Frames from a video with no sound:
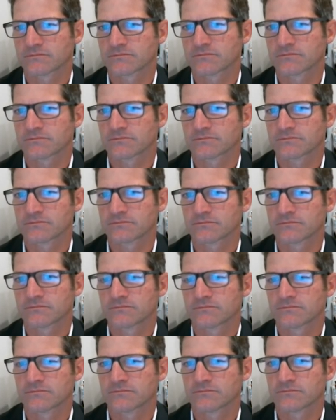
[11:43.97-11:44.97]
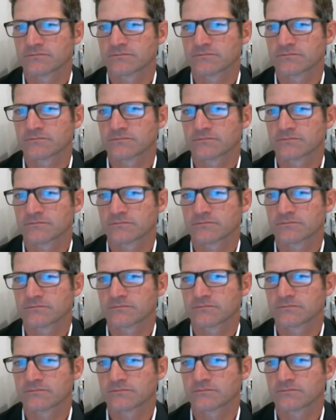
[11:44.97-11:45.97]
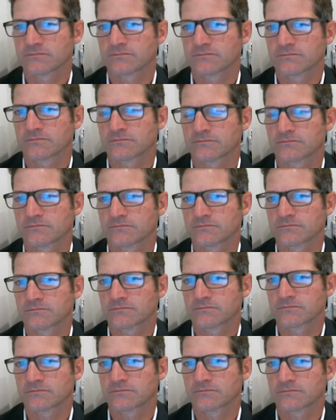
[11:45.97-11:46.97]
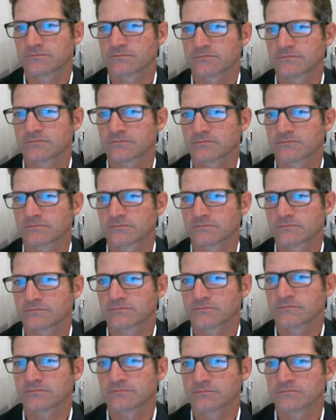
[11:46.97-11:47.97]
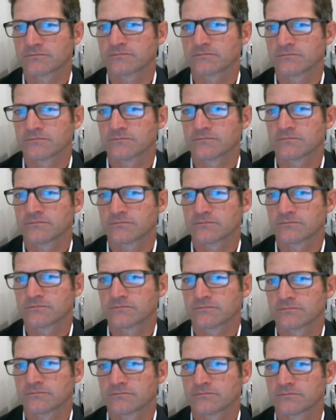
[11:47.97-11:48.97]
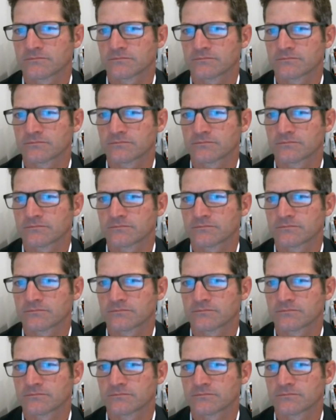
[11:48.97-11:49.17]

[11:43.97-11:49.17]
This person isn't speaking.